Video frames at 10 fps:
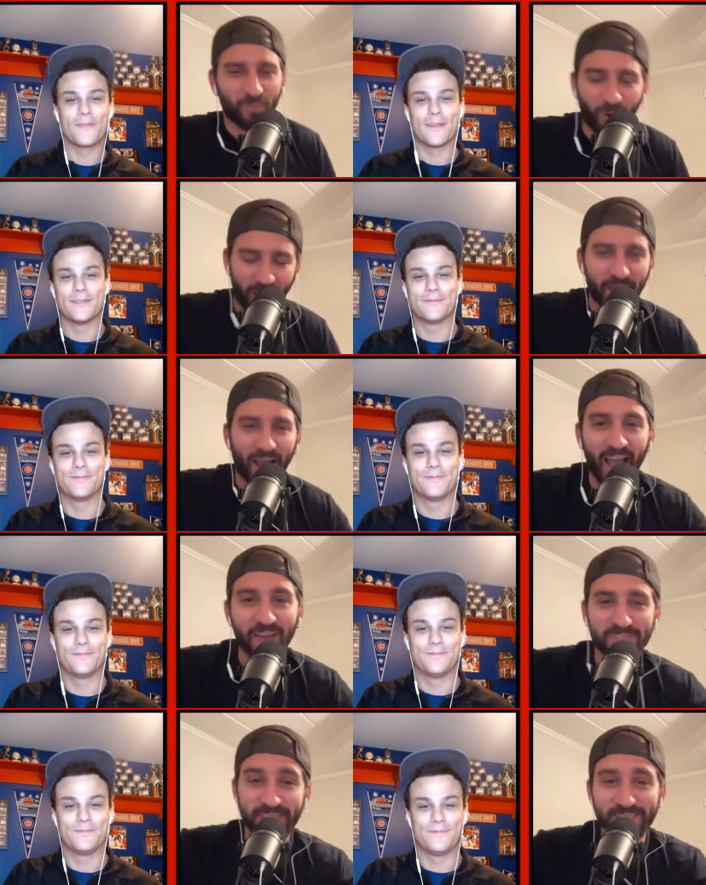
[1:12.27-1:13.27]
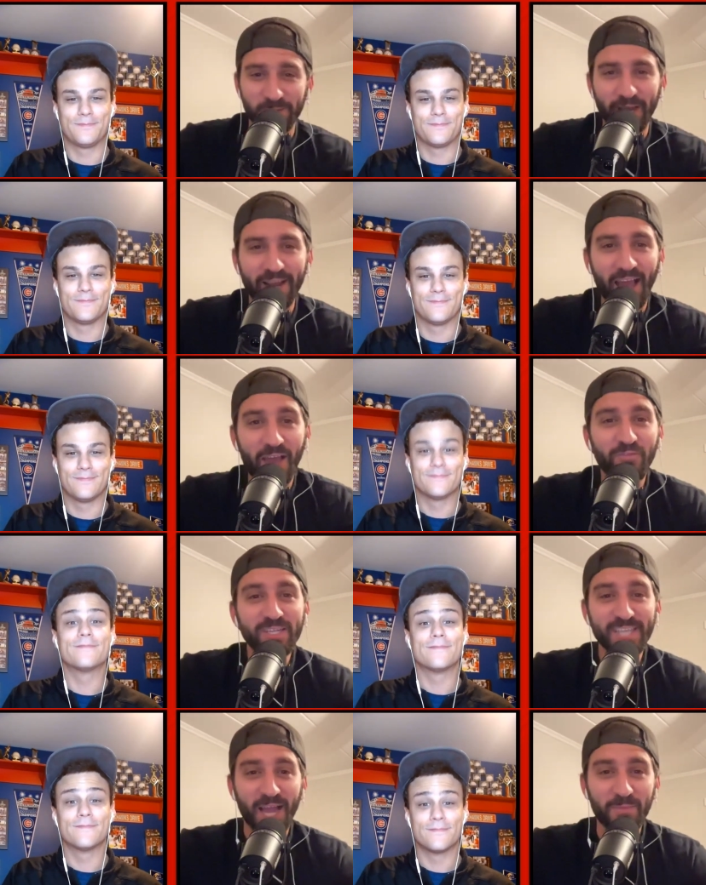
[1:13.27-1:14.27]
Speaker 1: Okay, I have to say something. Every
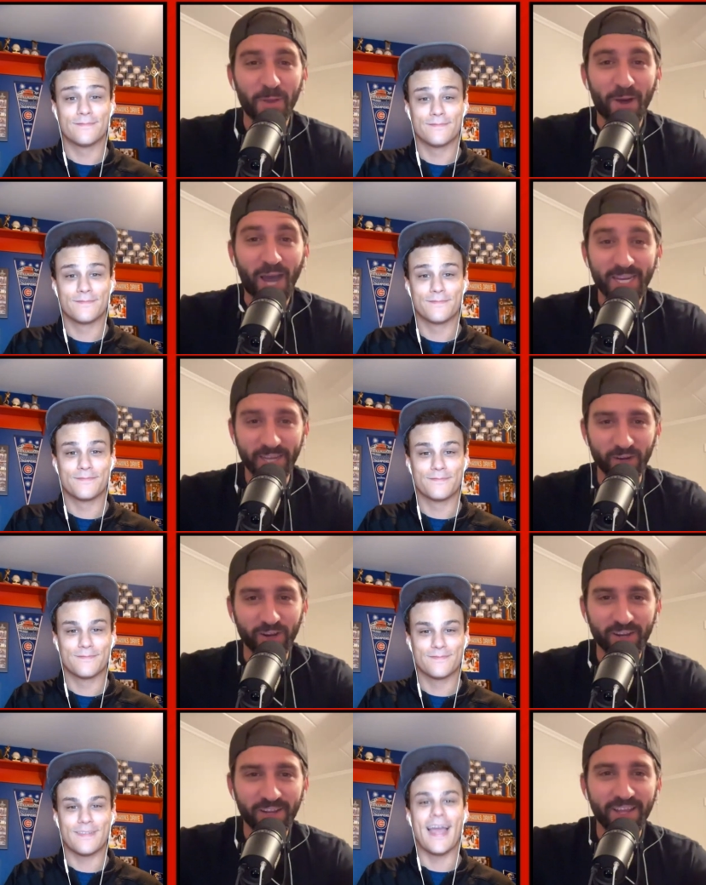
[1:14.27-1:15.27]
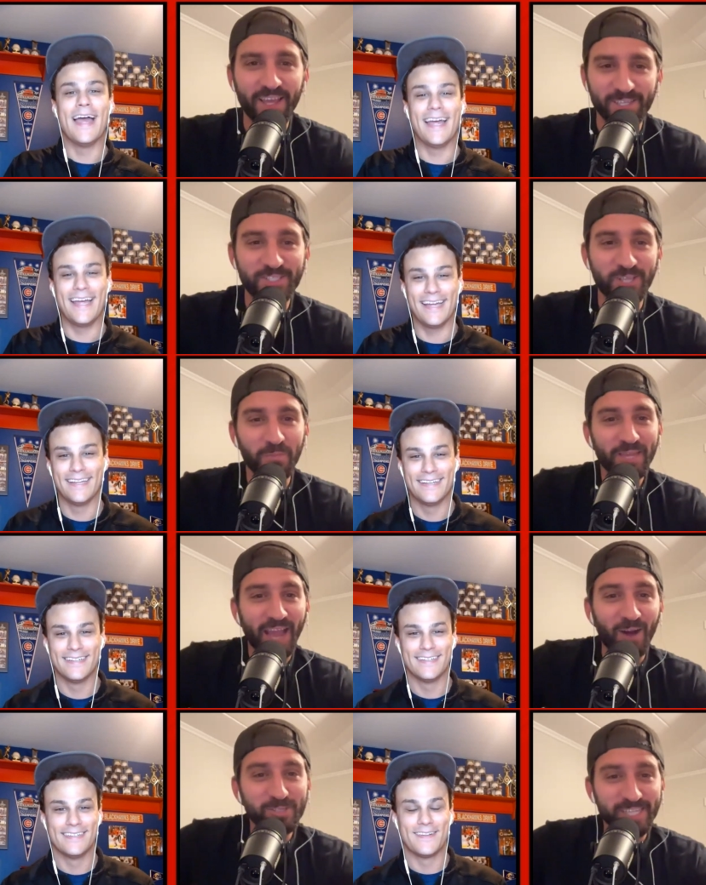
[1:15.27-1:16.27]
time I'm on here, something
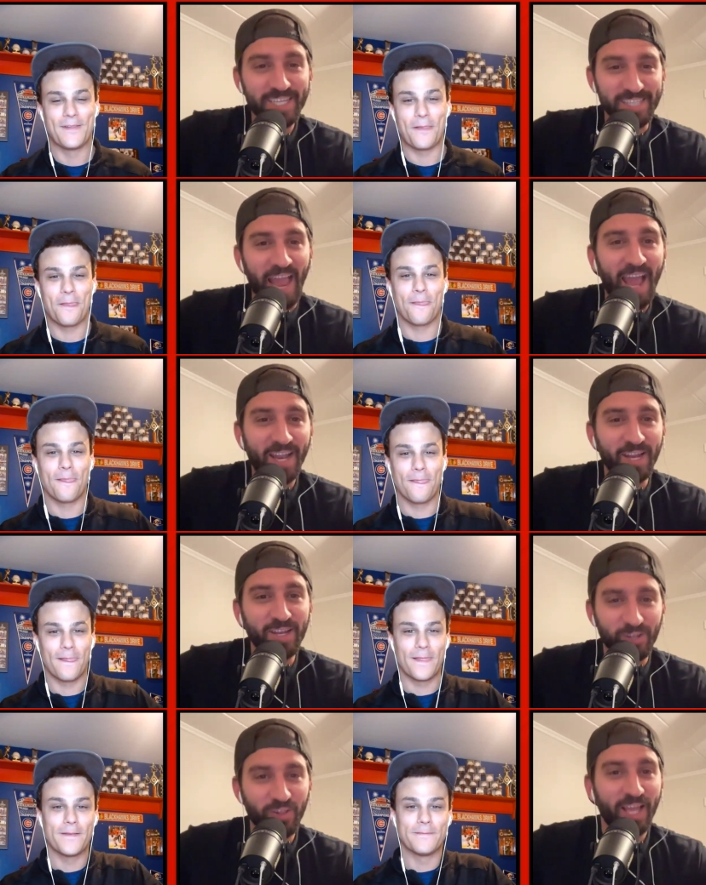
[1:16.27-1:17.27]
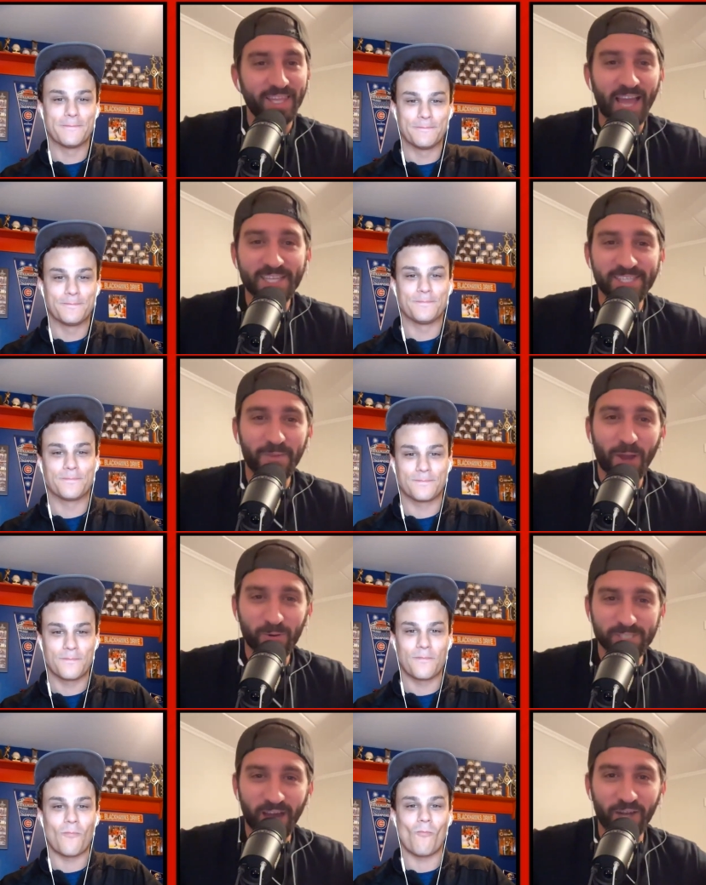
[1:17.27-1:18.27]
else gets added. Like last time I
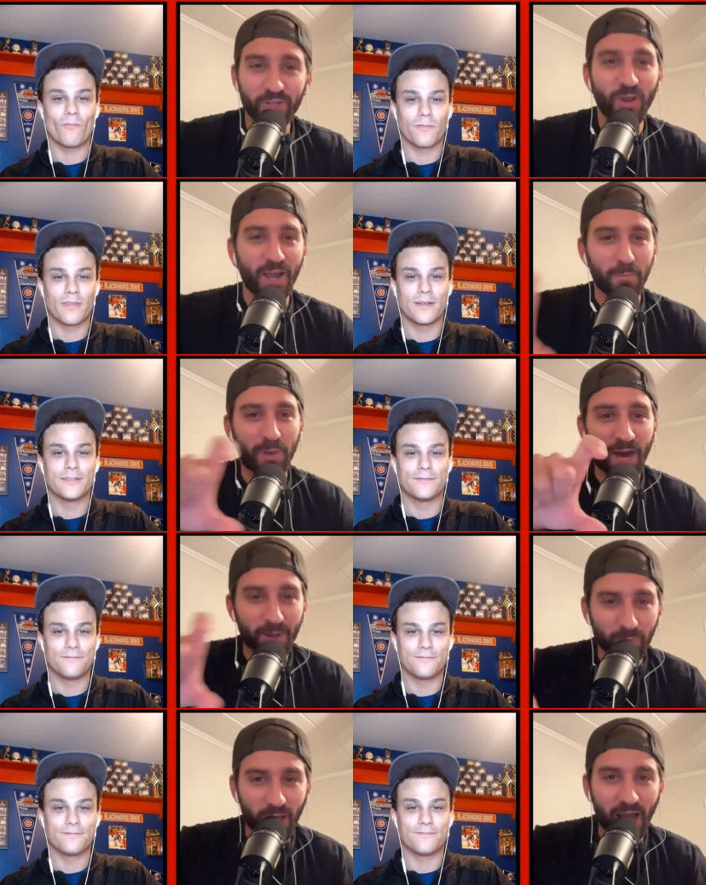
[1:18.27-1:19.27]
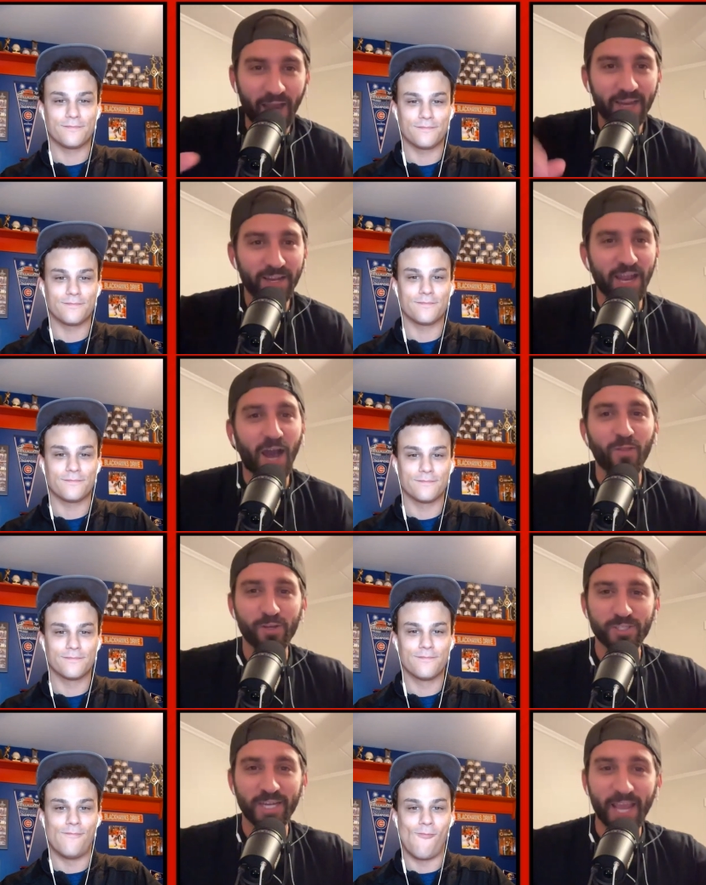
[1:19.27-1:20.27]
was on, you had a bottom line. Now
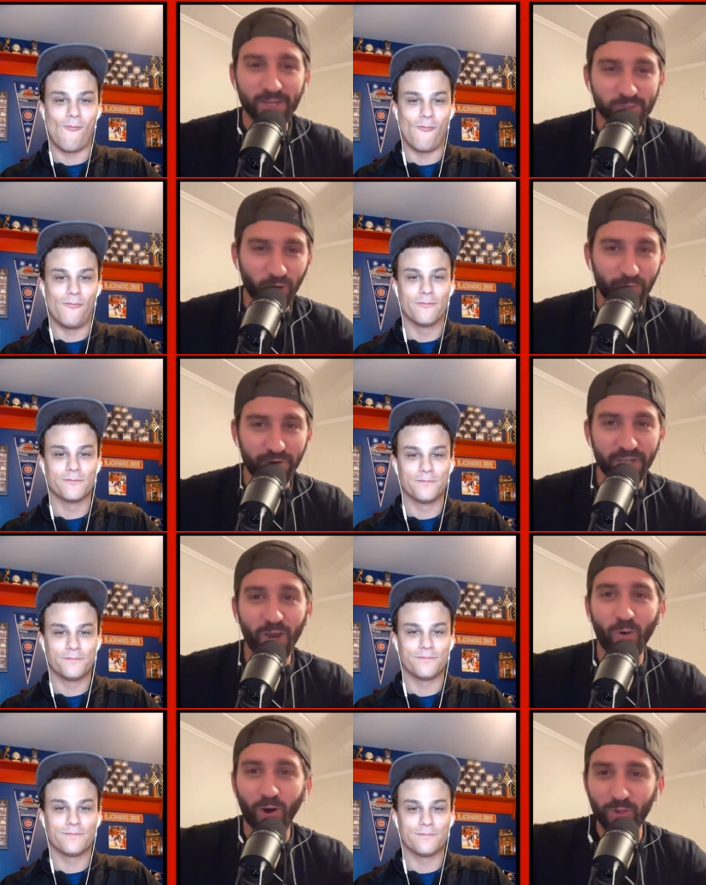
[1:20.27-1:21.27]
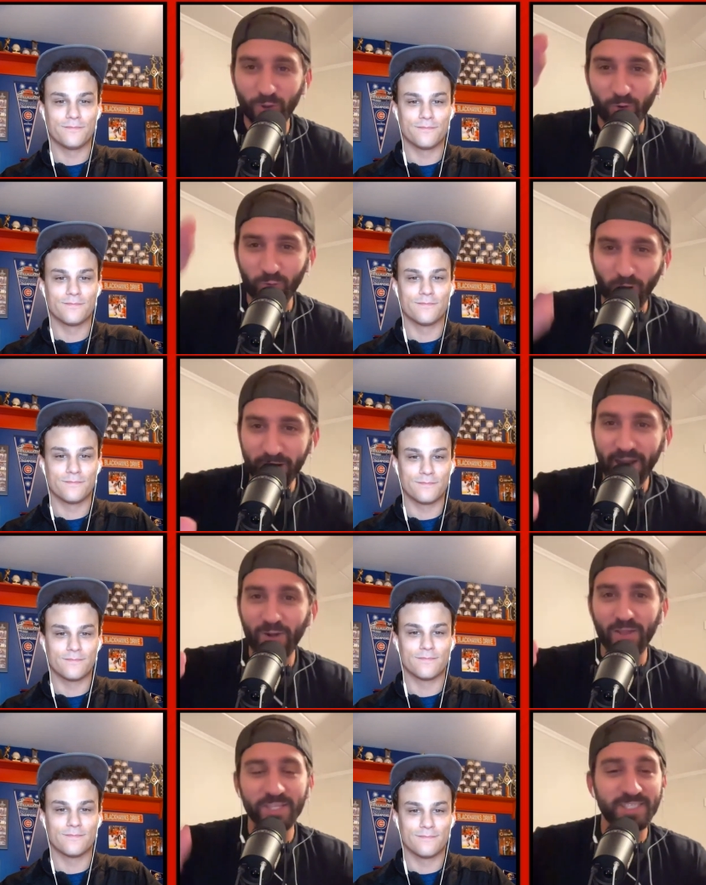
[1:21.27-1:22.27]
there's an intro video, a little
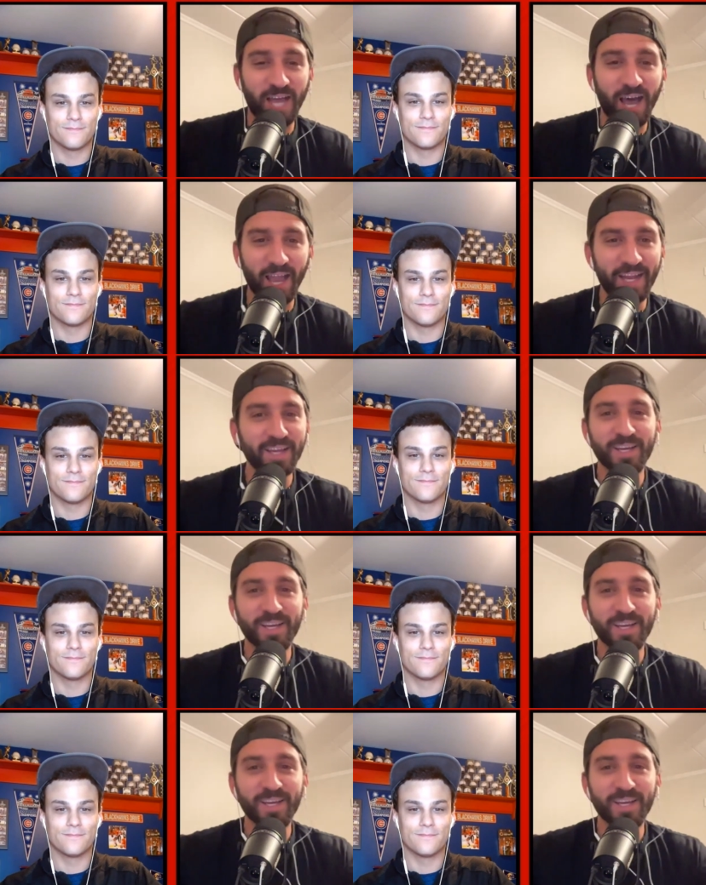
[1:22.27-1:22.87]
rundown on the side.